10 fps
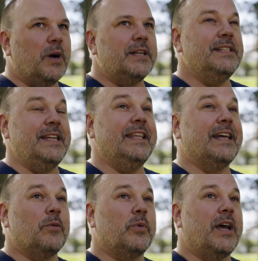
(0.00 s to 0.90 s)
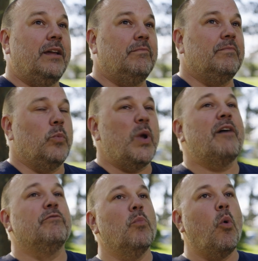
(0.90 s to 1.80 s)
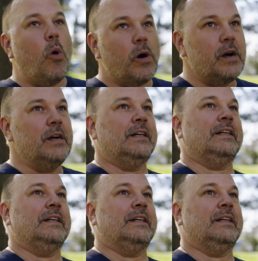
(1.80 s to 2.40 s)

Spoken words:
I see that we have more